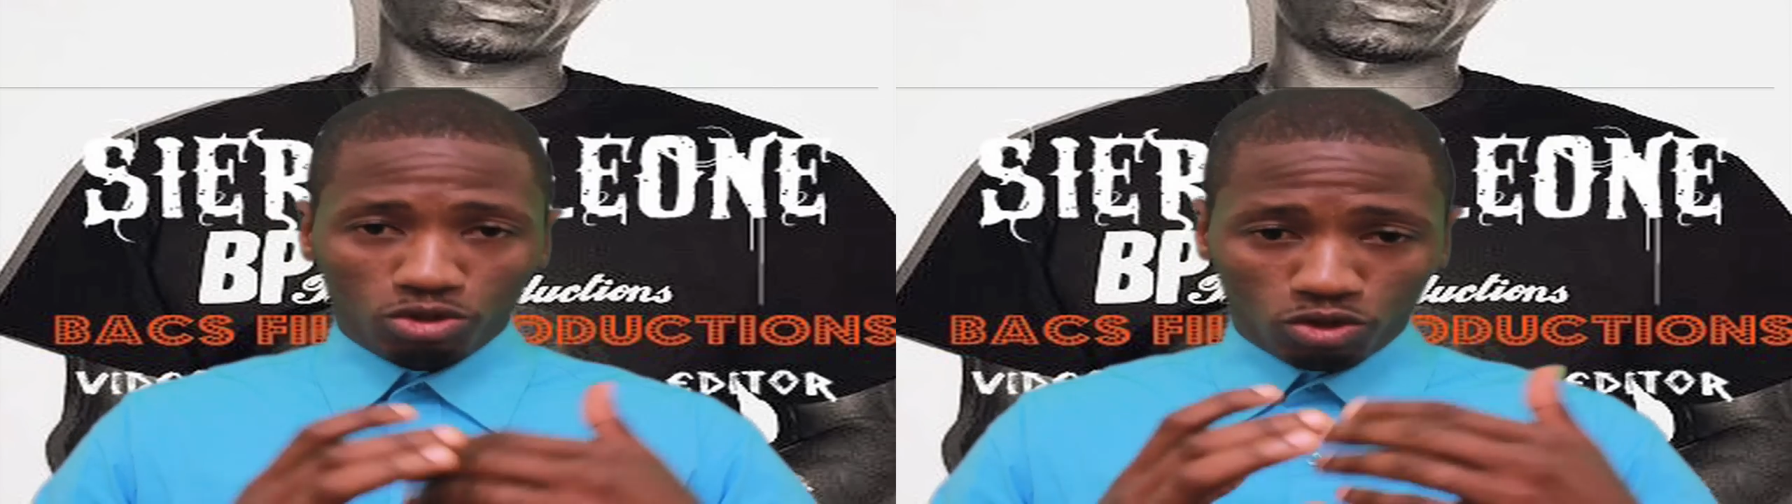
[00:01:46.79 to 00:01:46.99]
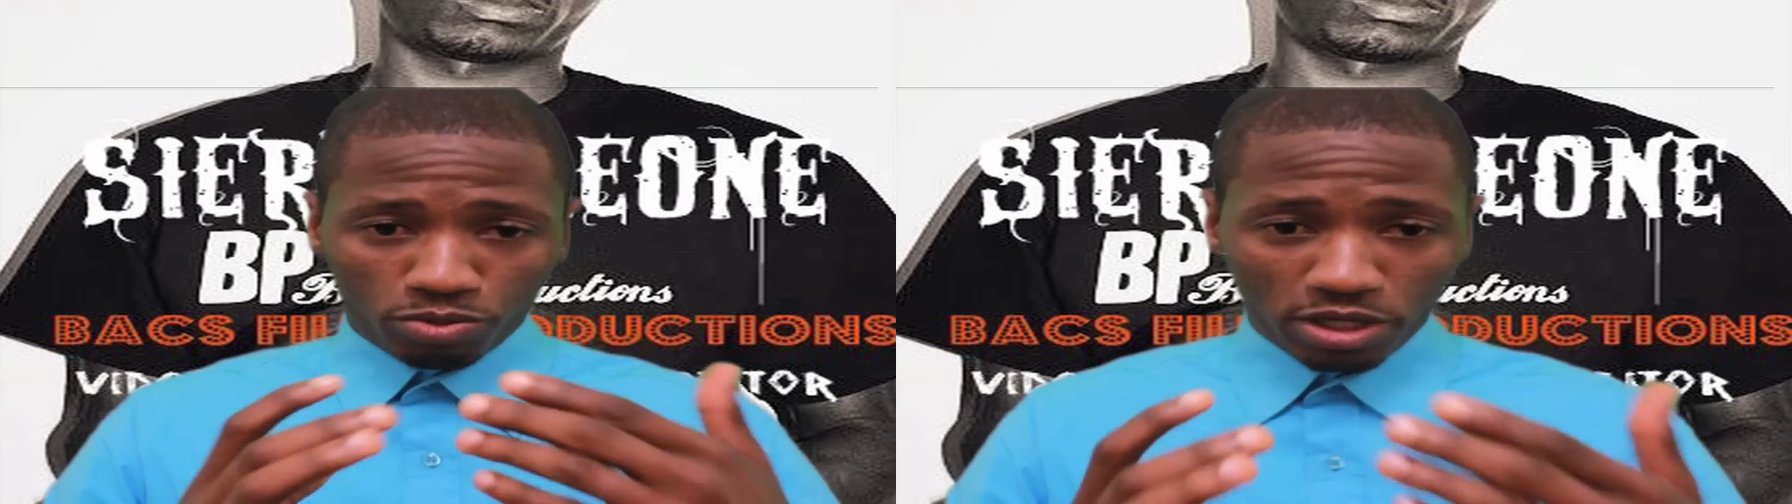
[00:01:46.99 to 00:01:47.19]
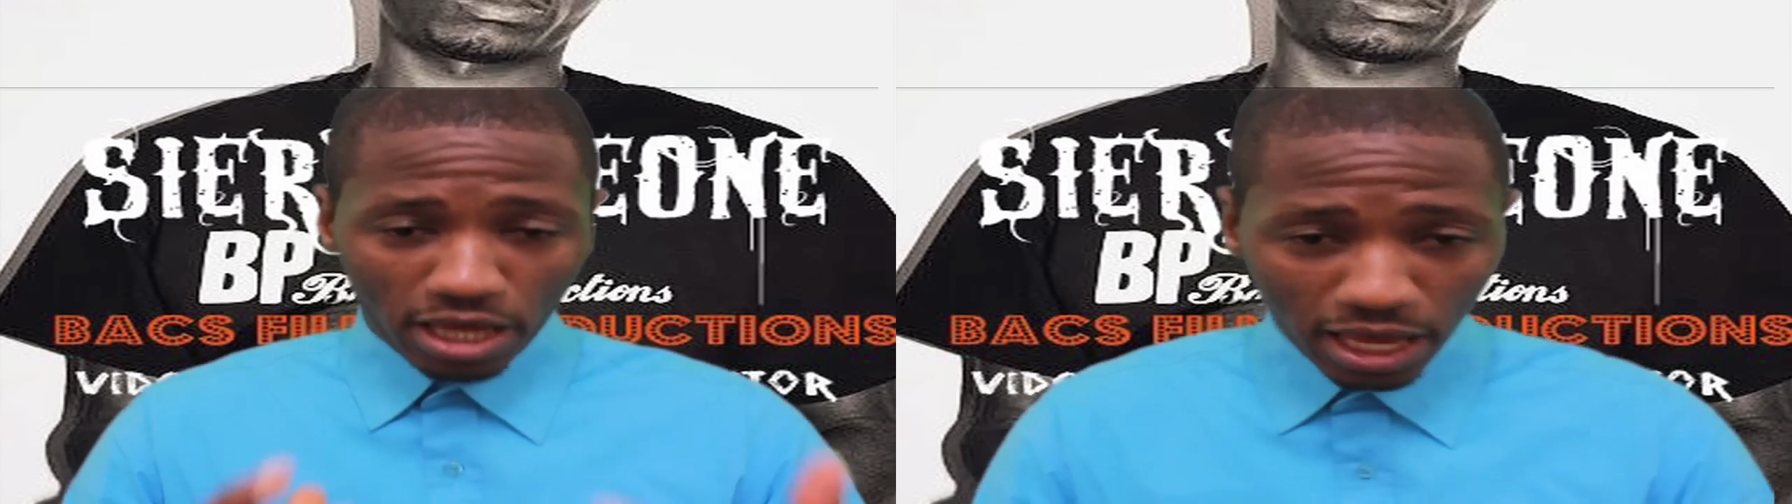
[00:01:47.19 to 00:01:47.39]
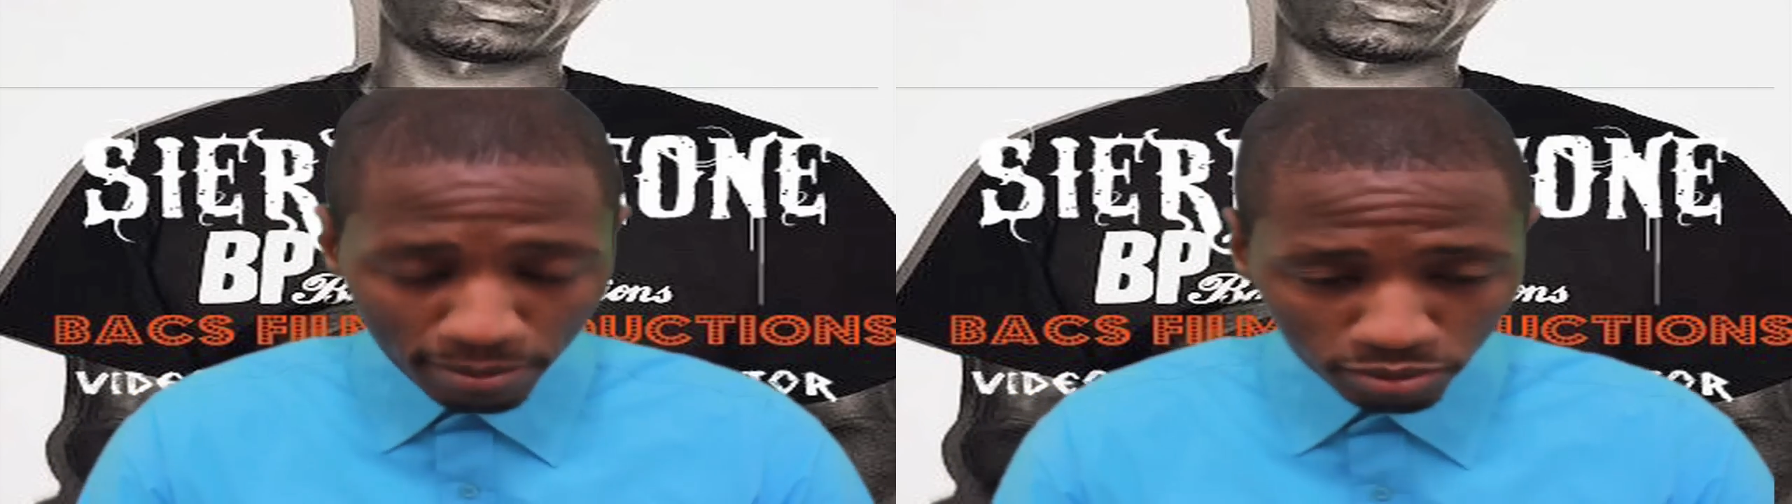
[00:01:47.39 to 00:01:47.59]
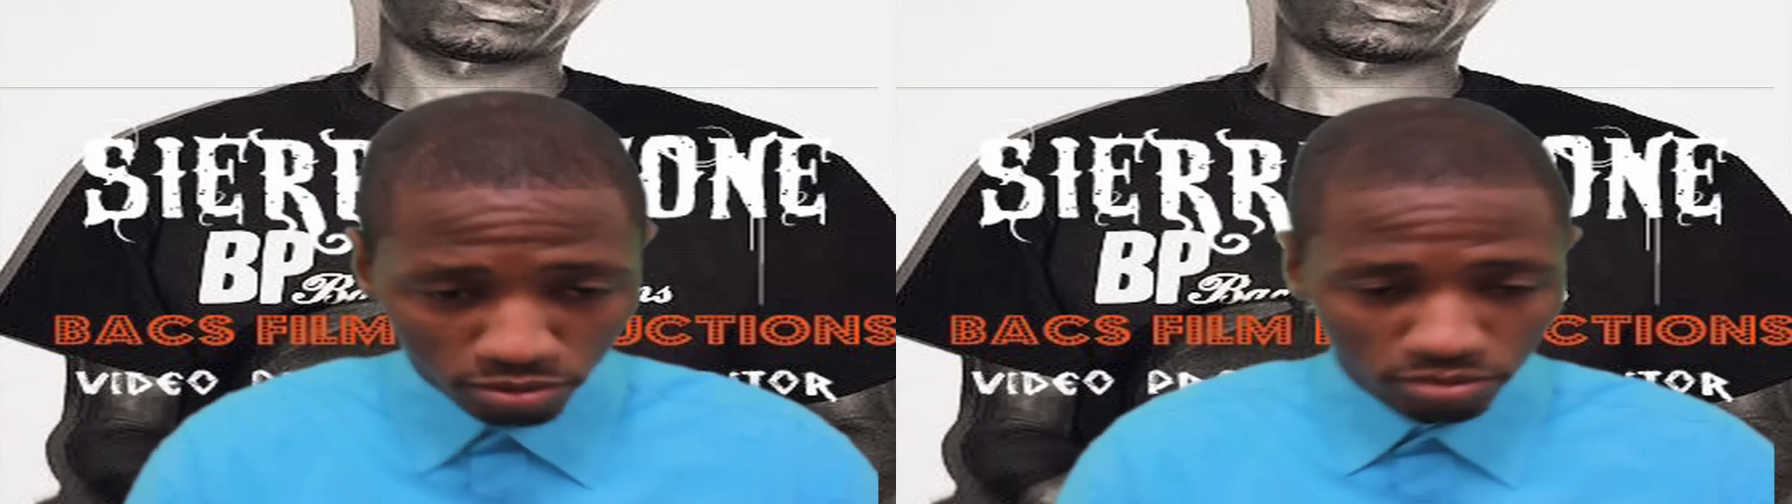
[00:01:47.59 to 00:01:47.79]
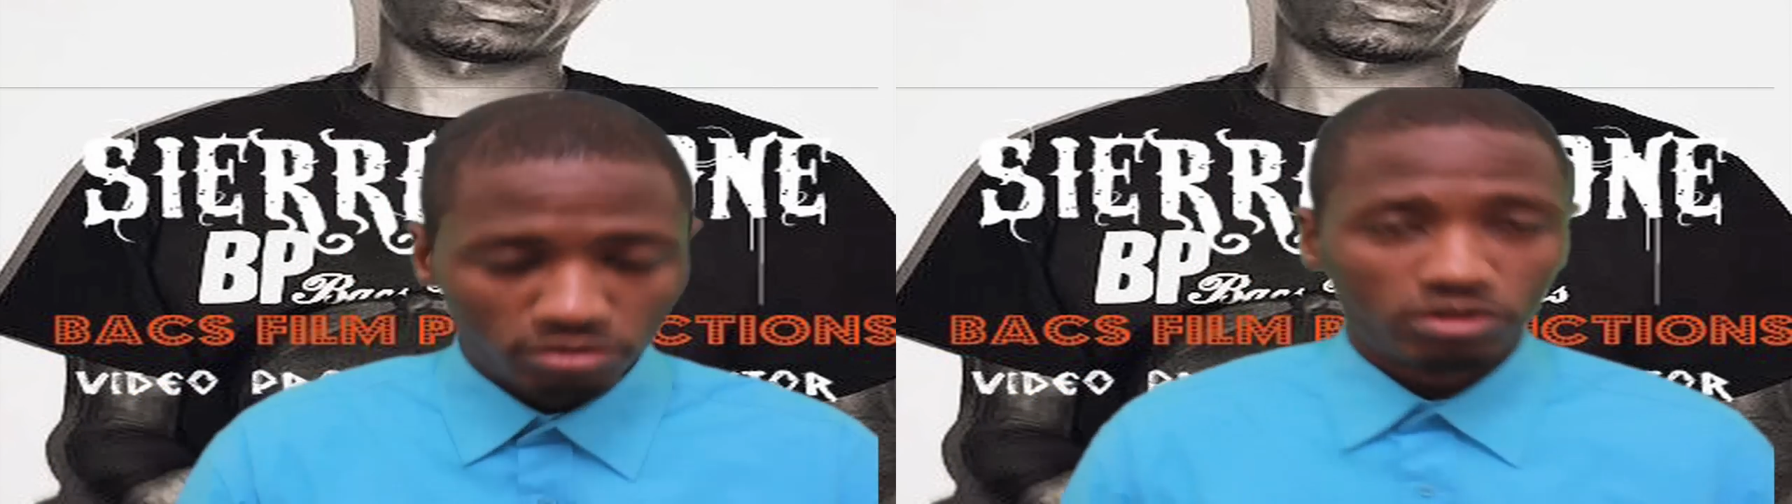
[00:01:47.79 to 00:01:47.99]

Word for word: to be able